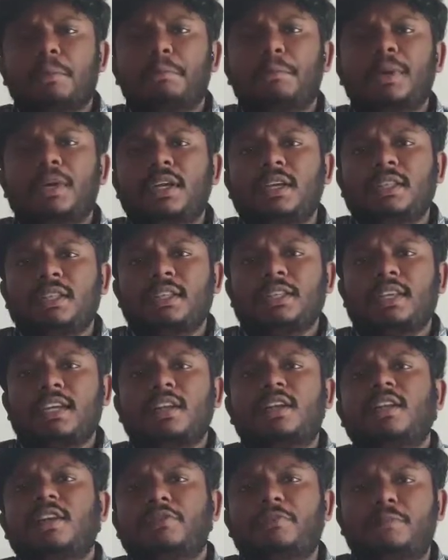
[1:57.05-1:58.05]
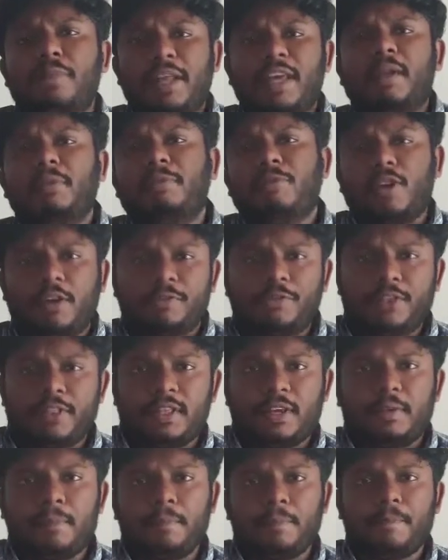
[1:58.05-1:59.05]
being the center of blame for
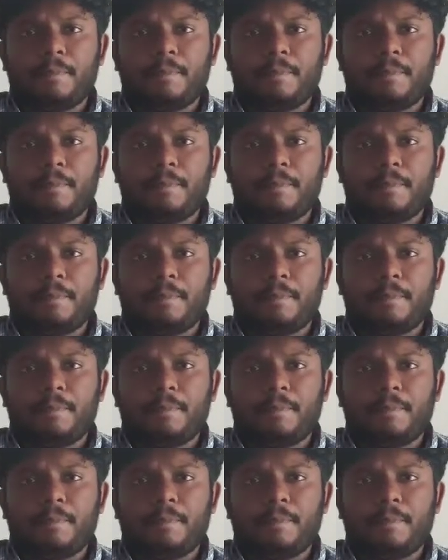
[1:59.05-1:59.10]
everything?